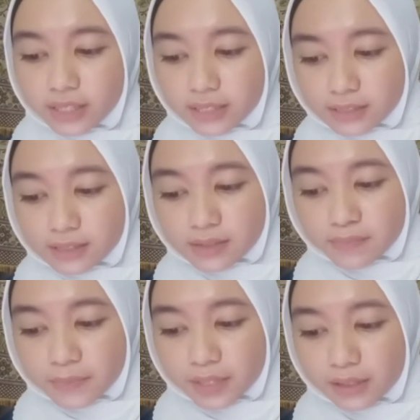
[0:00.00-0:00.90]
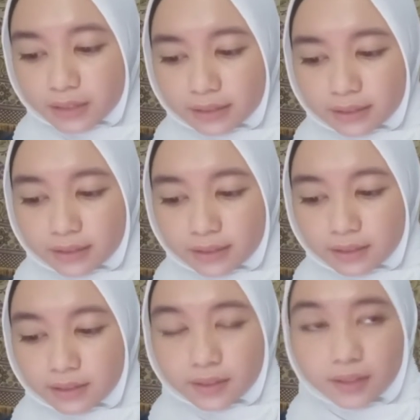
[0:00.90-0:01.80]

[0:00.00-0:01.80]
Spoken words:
is, my